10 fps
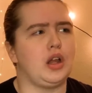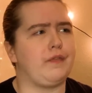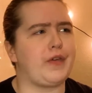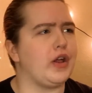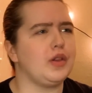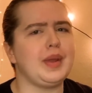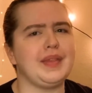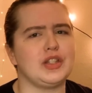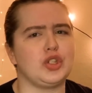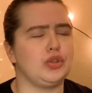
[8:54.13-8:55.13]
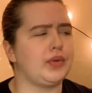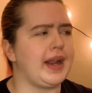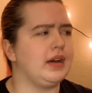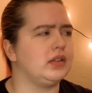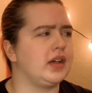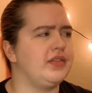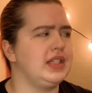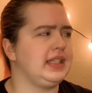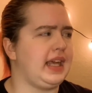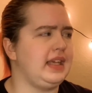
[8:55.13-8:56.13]
following this trail of
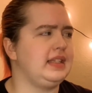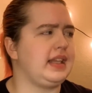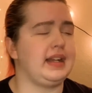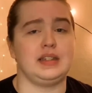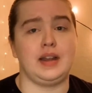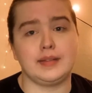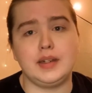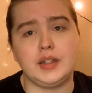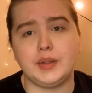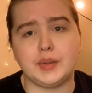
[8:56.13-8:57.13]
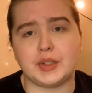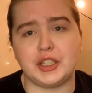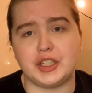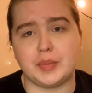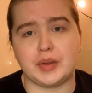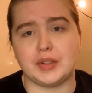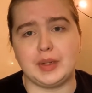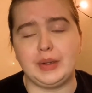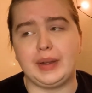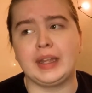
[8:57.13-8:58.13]
this case that has nothing to do with what she's supposed to be
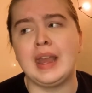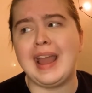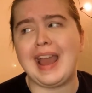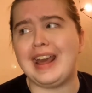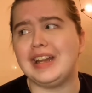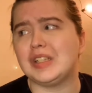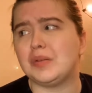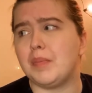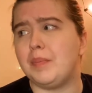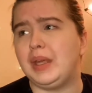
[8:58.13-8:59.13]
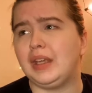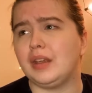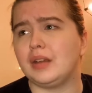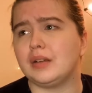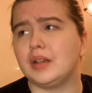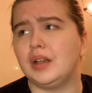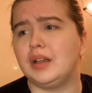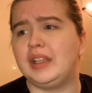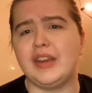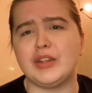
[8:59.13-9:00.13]
doing, and is being
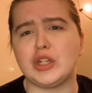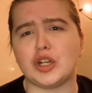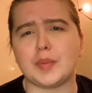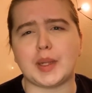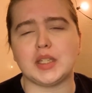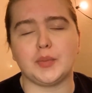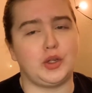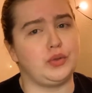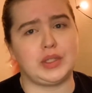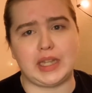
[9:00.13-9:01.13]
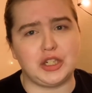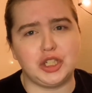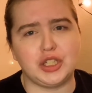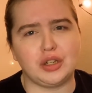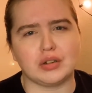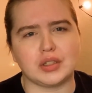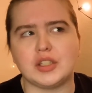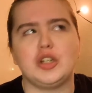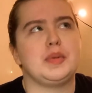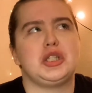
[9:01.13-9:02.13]
given to her by someone who says she's the girl's
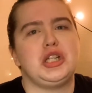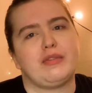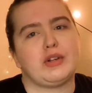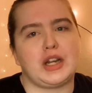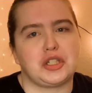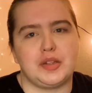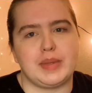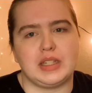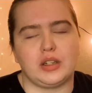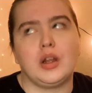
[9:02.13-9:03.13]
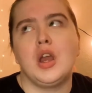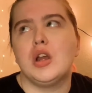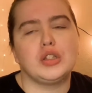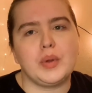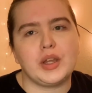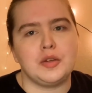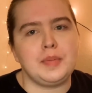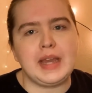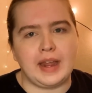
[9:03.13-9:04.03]
sister, but she never actually meets her. So it could be